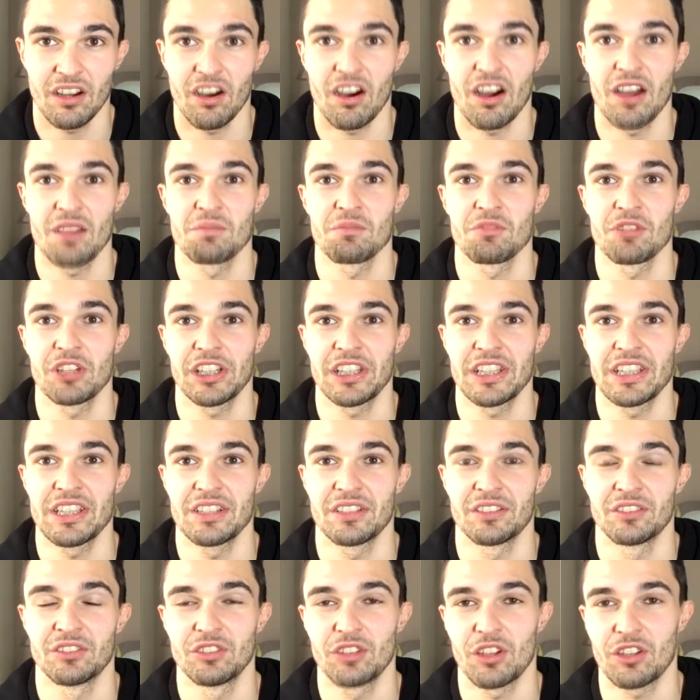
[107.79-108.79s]

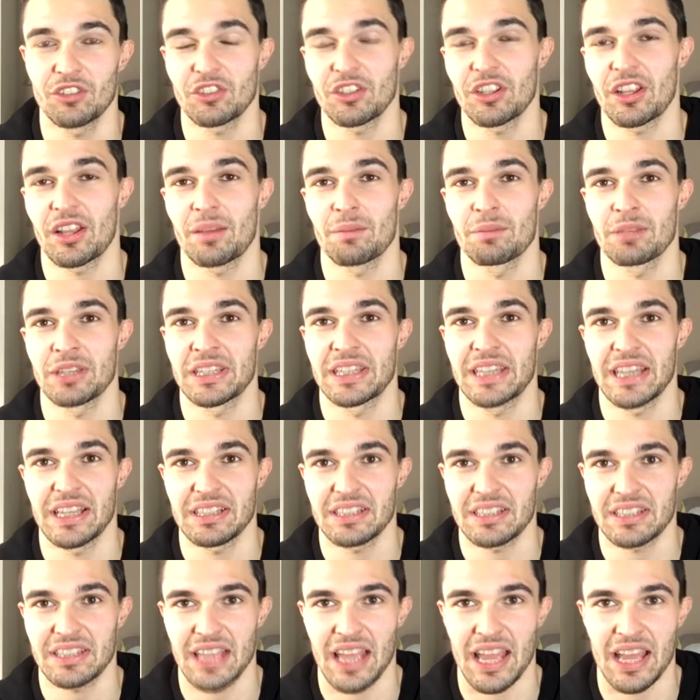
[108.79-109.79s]
I'm
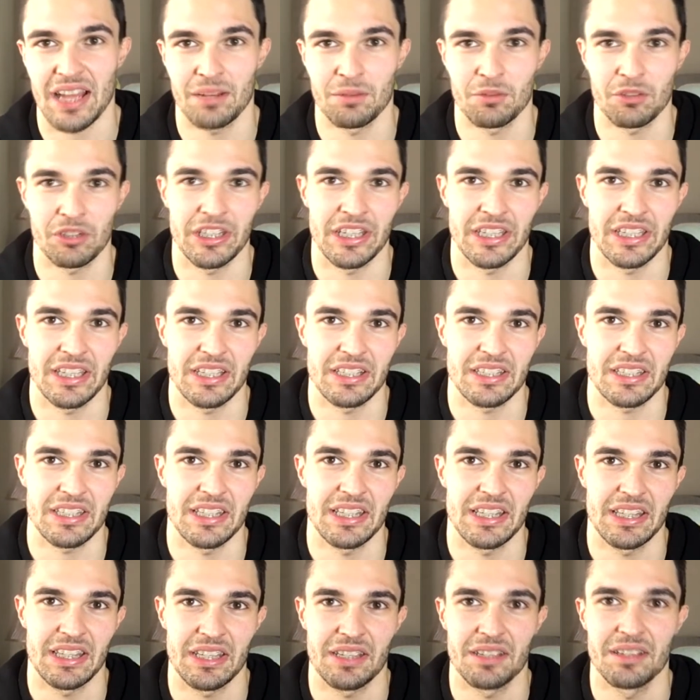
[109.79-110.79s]
against that. I'm really against
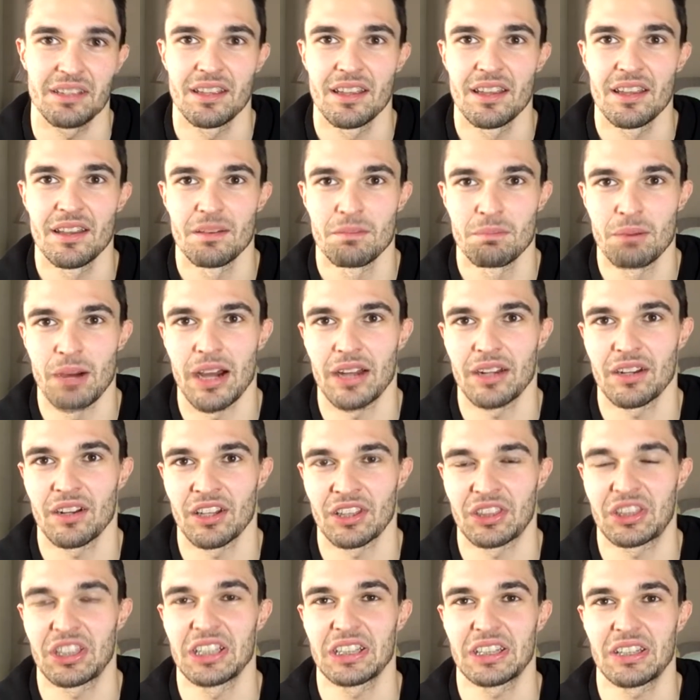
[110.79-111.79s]
anything, but
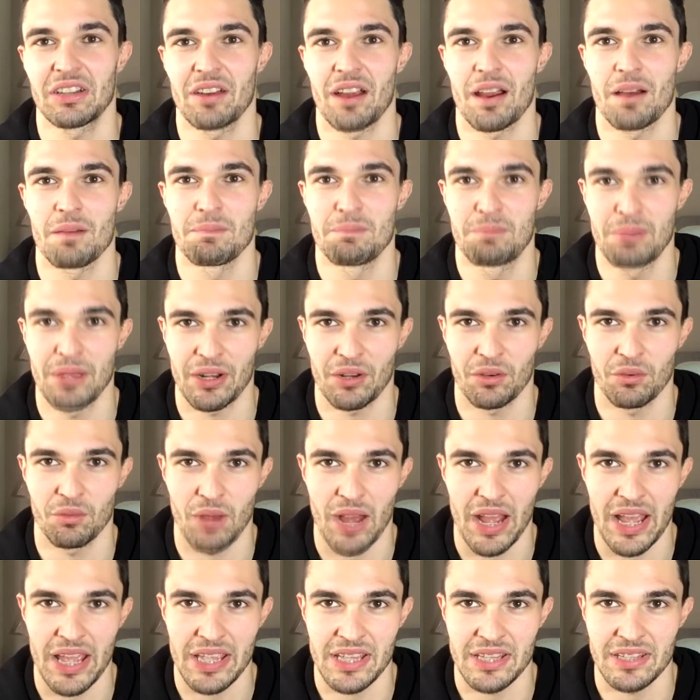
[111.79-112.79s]
I think there are better
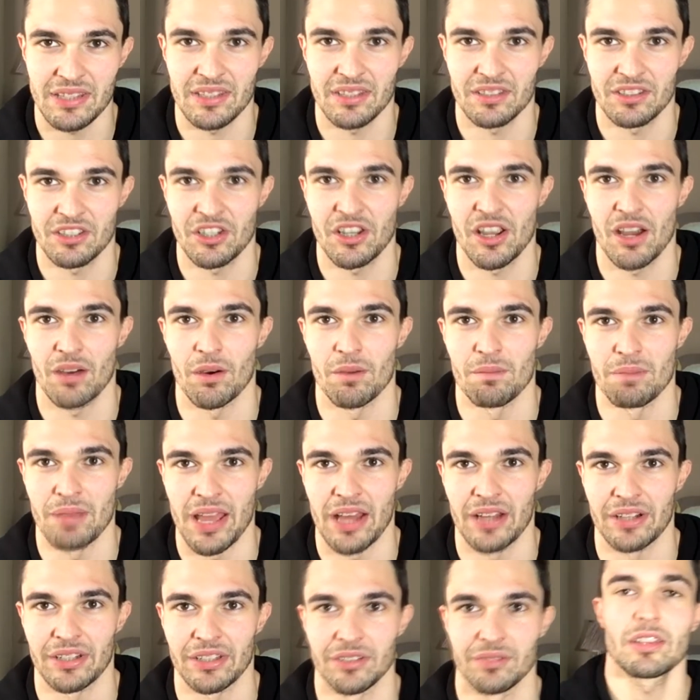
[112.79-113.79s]
ways to go
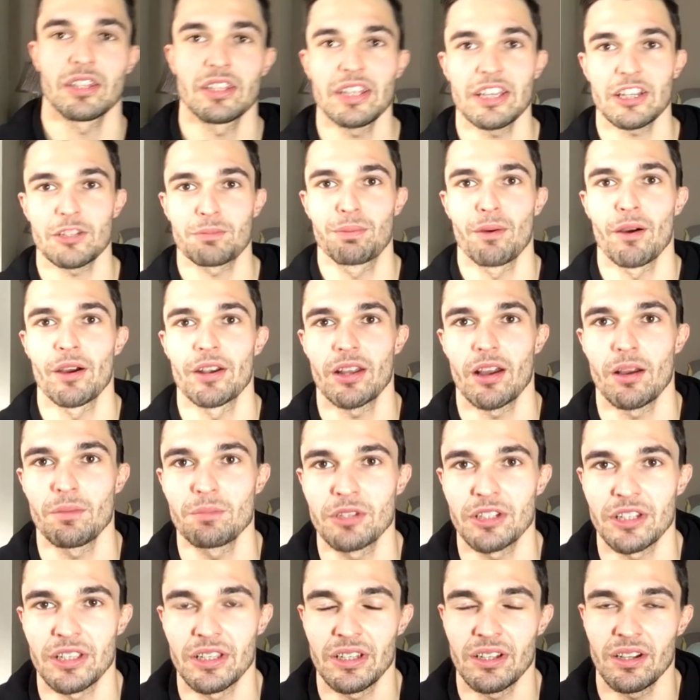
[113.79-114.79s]
about it. The next point I'm
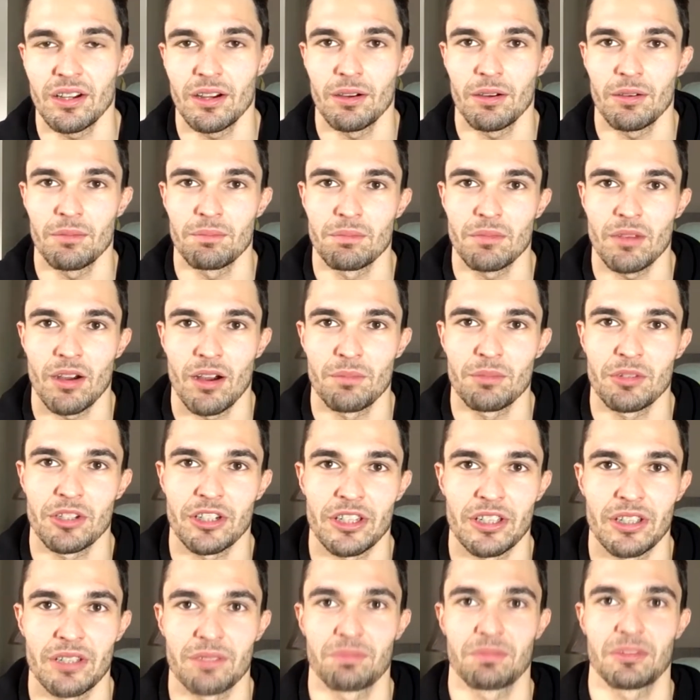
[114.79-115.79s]

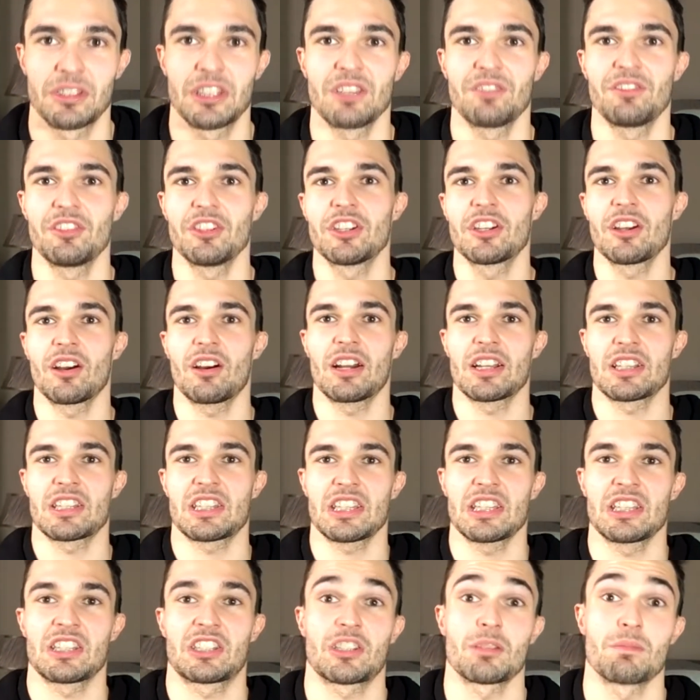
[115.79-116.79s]
gonna give you guys
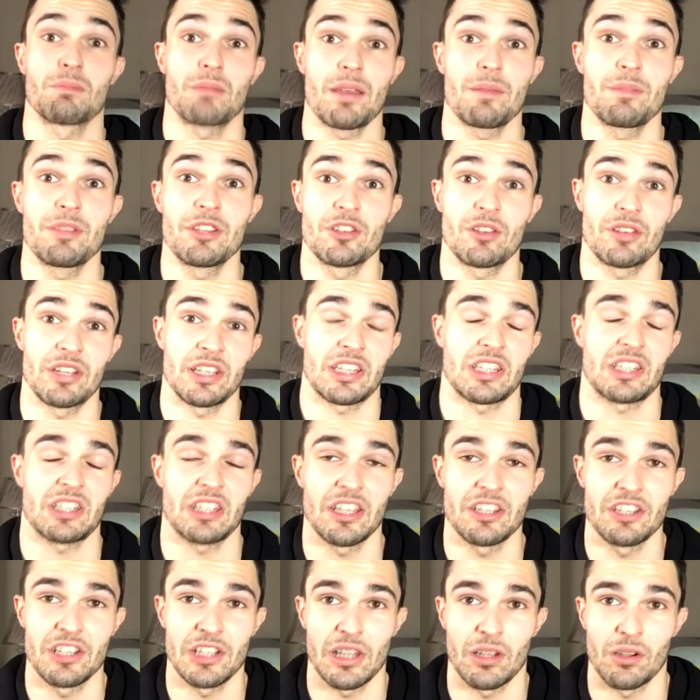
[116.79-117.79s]
is to maybe not
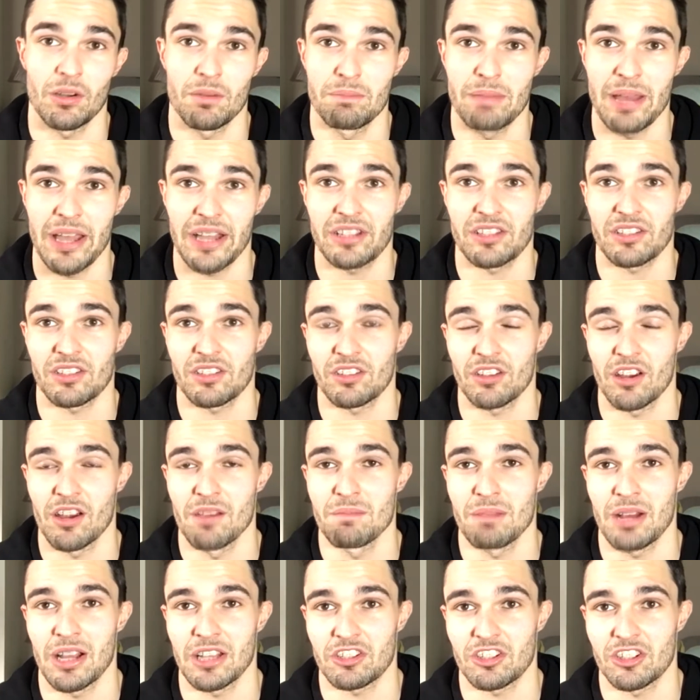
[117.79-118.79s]
extend your lower backs so
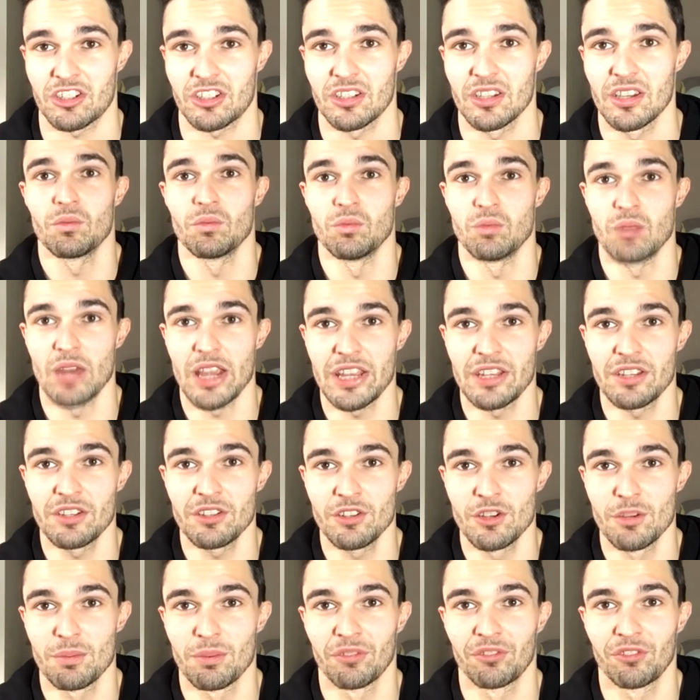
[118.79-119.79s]
much when
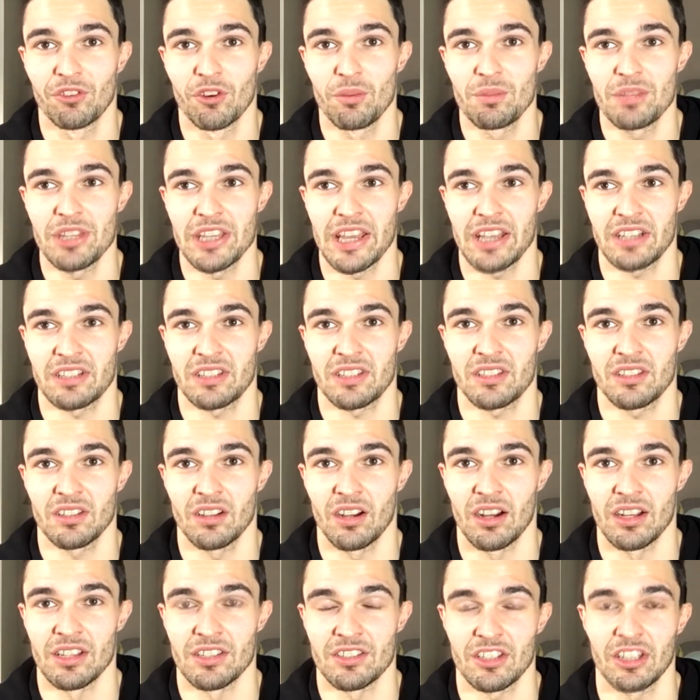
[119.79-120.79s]
you perform the
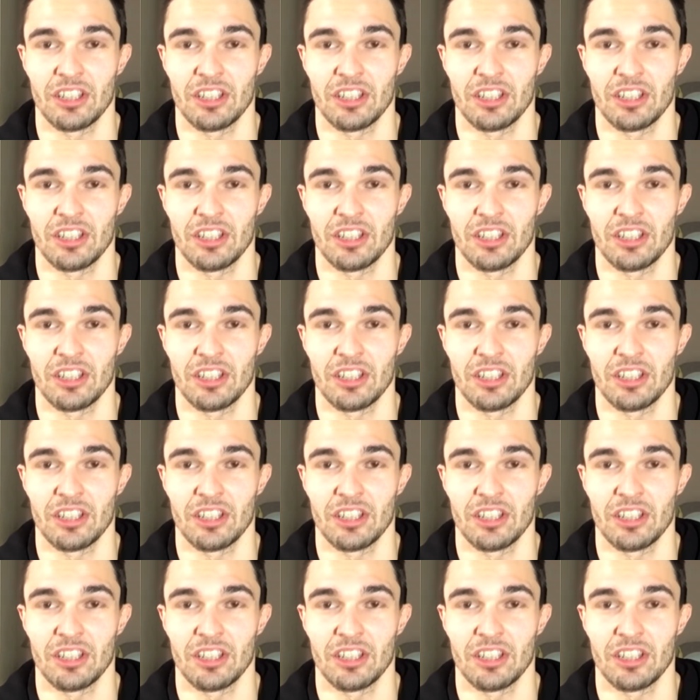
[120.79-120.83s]
exercise.